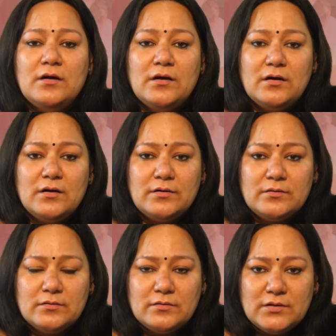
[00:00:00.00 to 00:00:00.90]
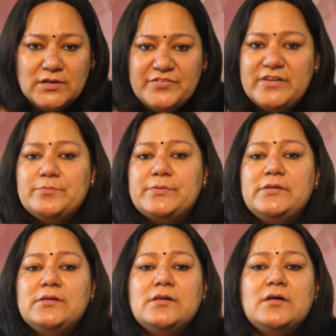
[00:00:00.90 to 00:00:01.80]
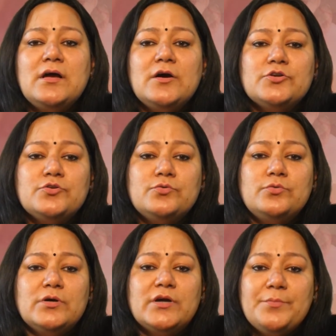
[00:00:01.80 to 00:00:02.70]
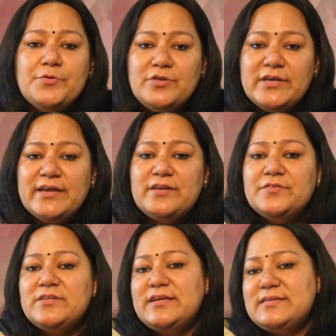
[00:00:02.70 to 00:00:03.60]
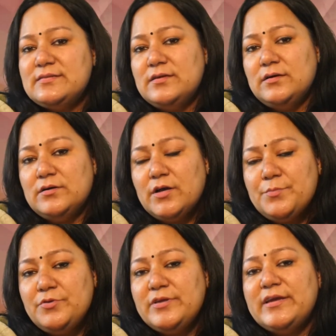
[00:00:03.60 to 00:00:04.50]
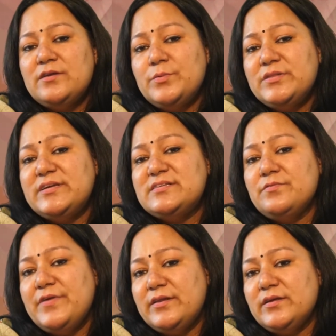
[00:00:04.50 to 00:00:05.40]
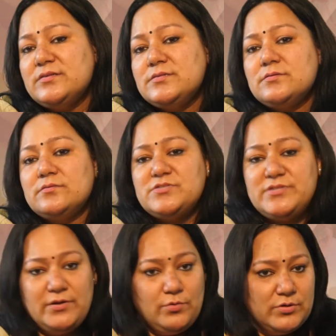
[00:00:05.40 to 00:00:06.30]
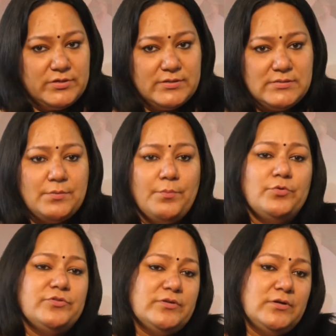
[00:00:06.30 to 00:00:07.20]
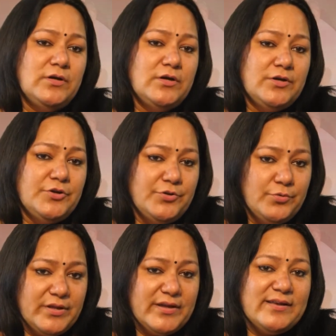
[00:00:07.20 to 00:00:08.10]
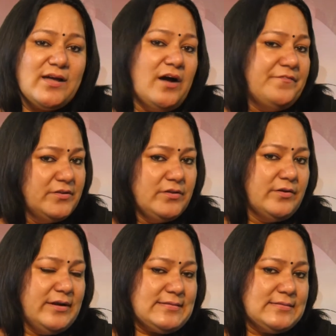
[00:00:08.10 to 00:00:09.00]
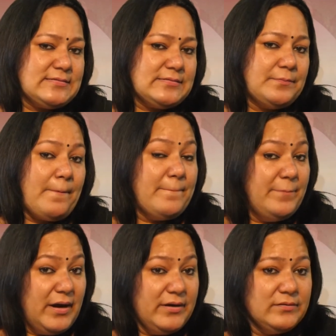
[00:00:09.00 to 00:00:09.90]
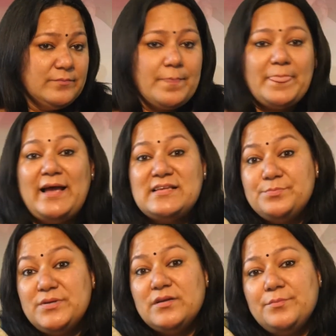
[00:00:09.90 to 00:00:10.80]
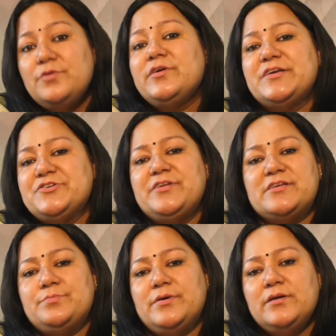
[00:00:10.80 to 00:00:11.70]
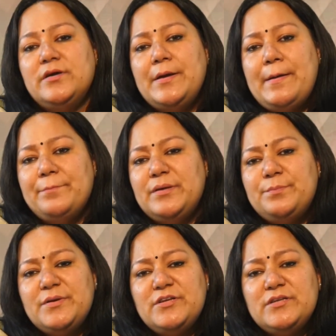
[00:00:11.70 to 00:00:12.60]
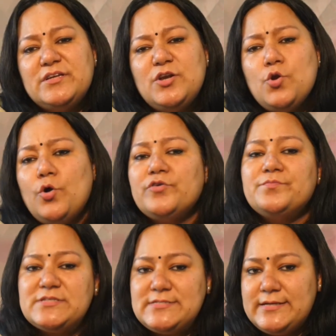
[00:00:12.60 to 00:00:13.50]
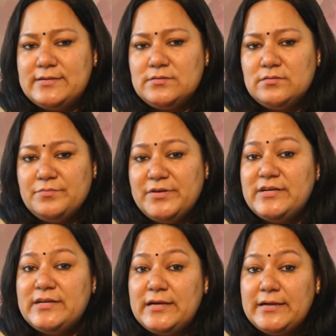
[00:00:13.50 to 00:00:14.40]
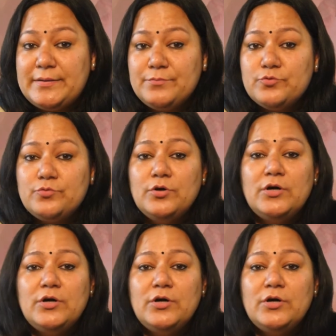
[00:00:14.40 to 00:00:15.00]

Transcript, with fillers: uh, available to communicate with uh, communicate with its various stakeholders both during and after the crisis but as per communication expert bp did a lot of mistakes when it came to